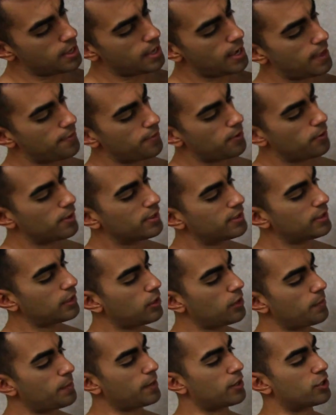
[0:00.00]
And there is a
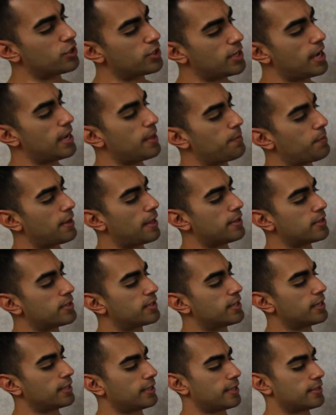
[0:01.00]
little bit of shade, but I
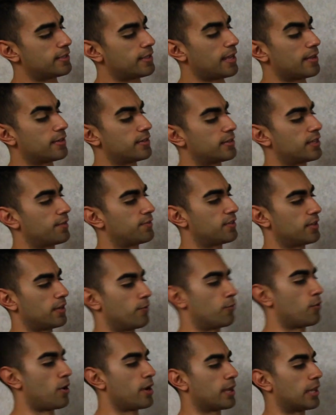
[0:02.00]
just think that just gives it a
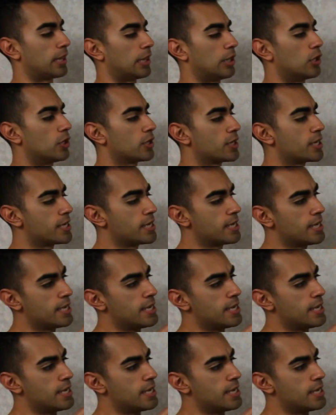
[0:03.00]
rugged look.